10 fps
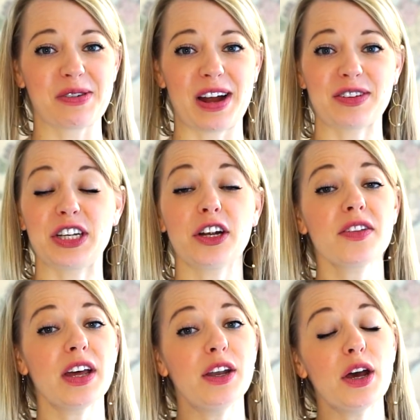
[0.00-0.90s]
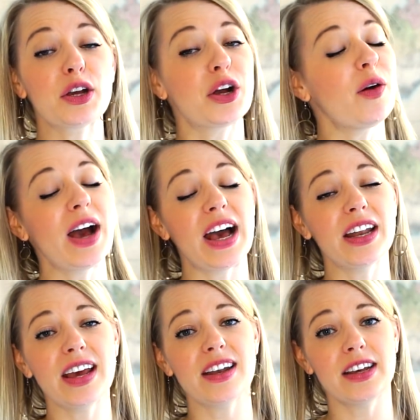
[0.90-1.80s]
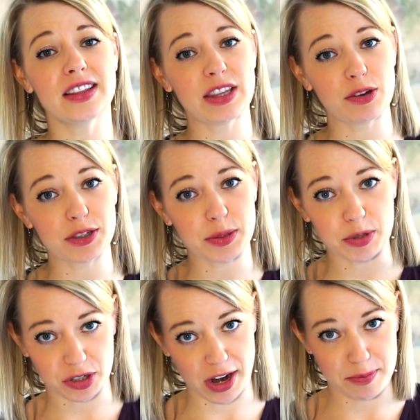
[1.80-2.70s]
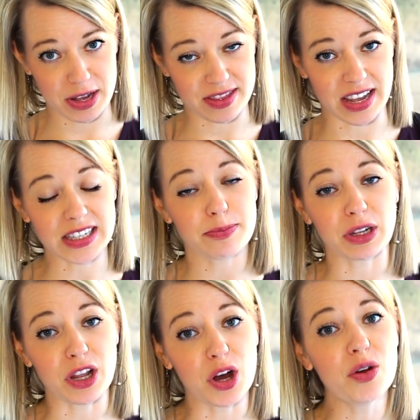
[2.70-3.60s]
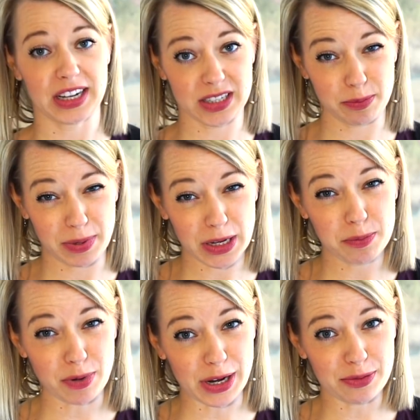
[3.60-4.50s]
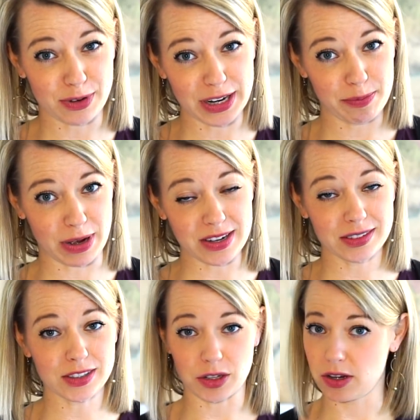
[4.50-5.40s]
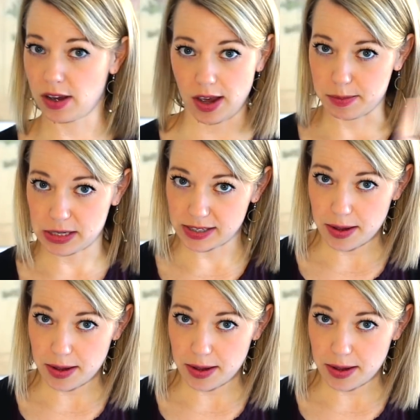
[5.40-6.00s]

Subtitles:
around here, then go ahead and hit the old subscribe button that's below. It's a big bright red button so you can't miss